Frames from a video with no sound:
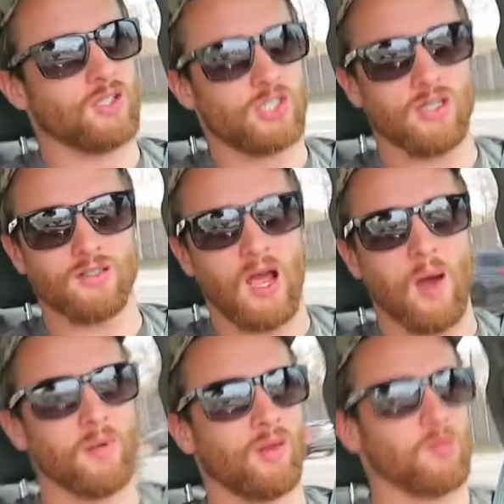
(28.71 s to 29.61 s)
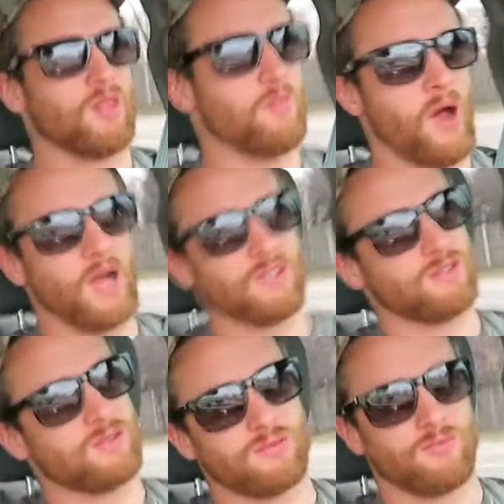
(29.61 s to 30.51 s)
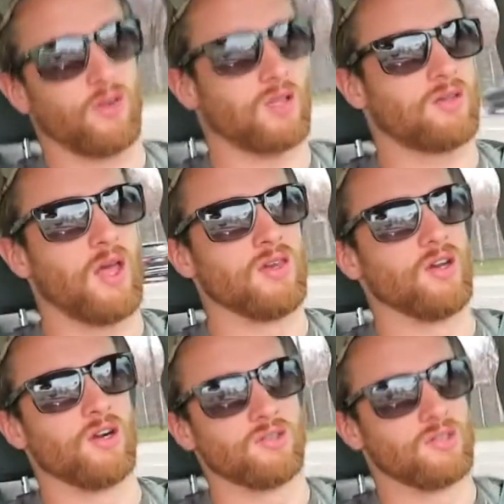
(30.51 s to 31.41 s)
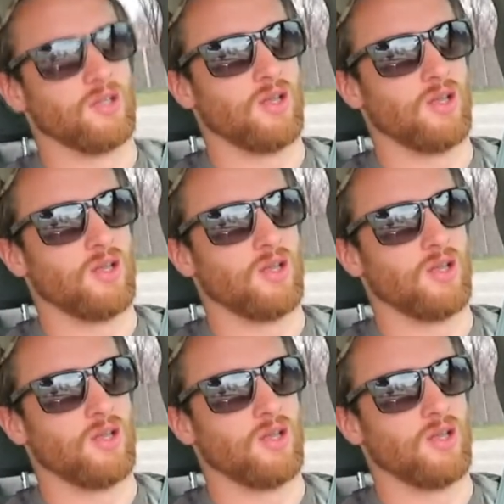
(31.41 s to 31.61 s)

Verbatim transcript: the shit that's happened to me in the past 10 years